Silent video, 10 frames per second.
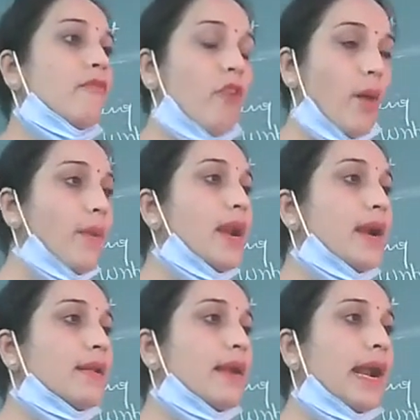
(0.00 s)
formal
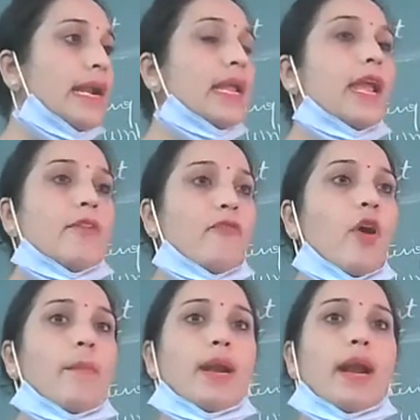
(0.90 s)
letter writing,
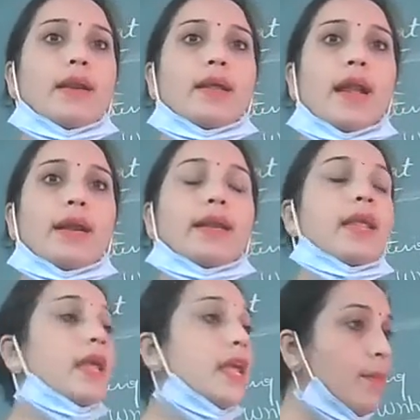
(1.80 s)
informal letter
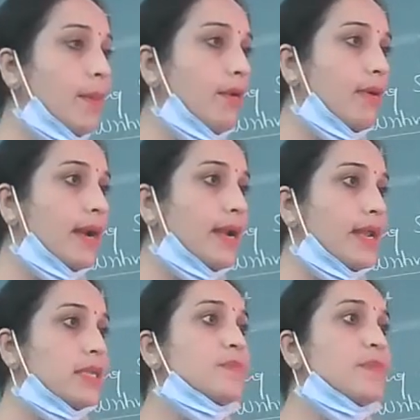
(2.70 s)
writing, email
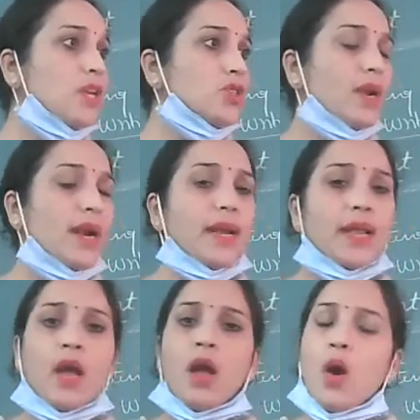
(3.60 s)
writing, speech
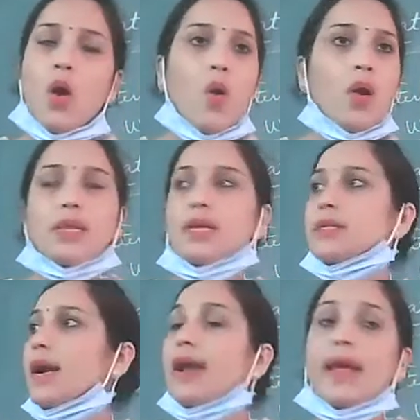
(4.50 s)
writing, all these
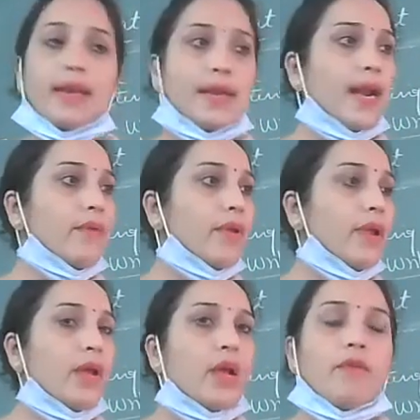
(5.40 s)
diary
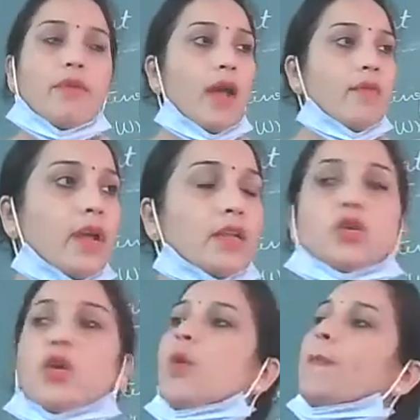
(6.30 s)
entry we done.
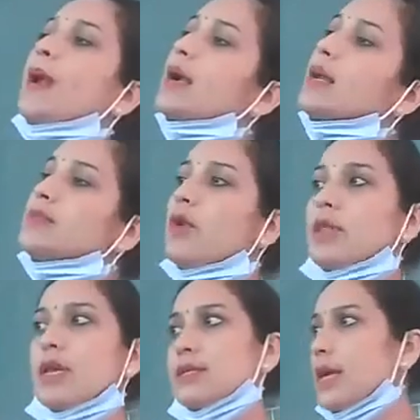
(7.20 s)
So you practice for
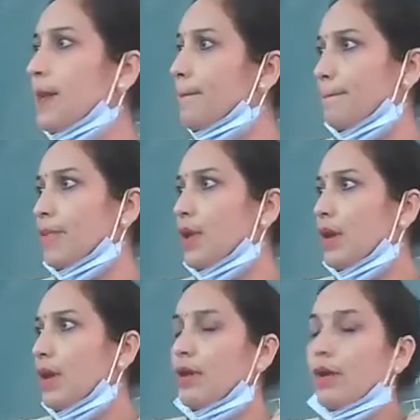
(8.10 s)
the same.
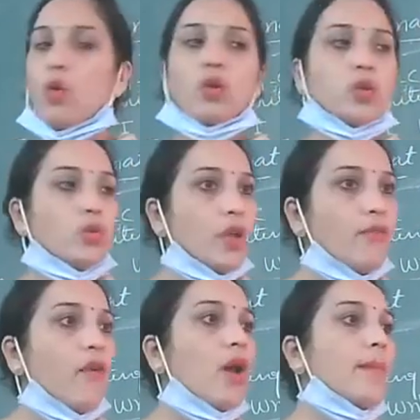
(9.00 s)
Go through the
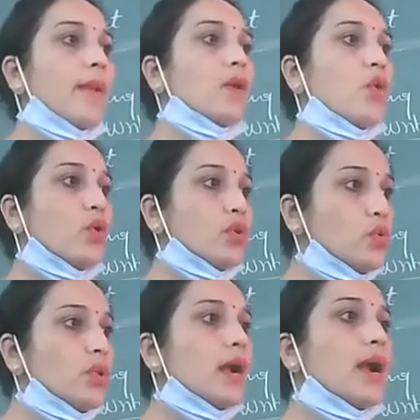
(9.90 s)
format, go
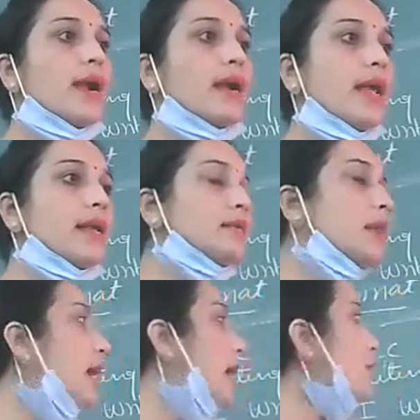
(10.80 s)
through the guidelines,
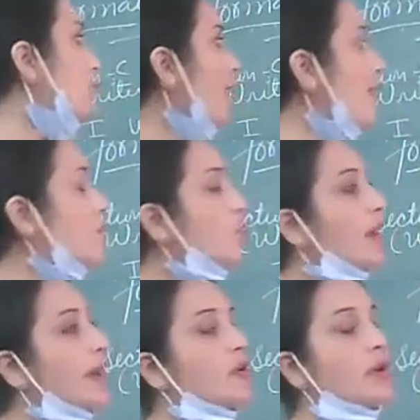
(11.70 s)
and you have to
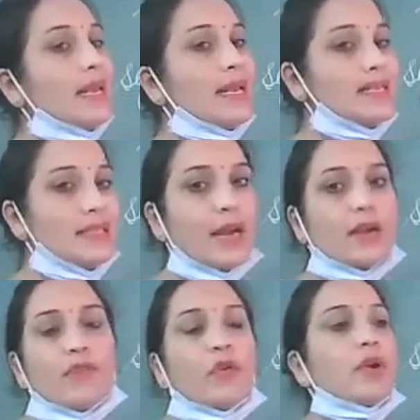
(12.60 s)
write down
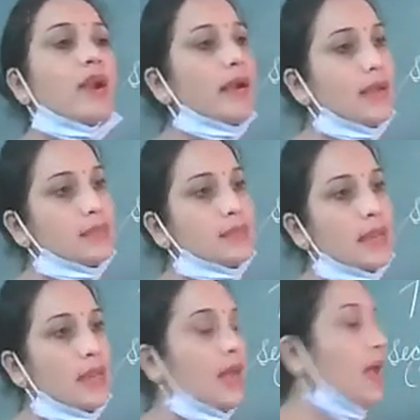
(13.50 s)
exact full writing skill.